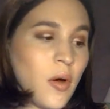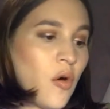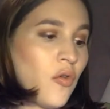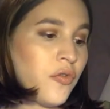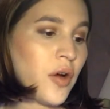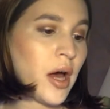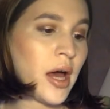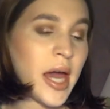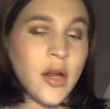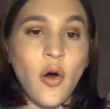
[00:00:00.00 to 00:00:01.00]

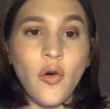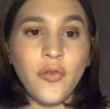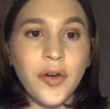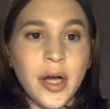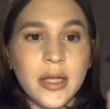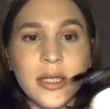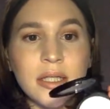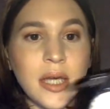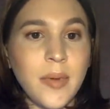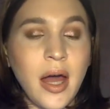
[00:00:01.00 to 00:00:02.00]
Ofra, and Ofra
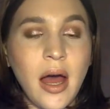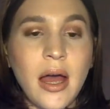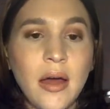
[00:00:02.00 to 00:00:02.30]
is like my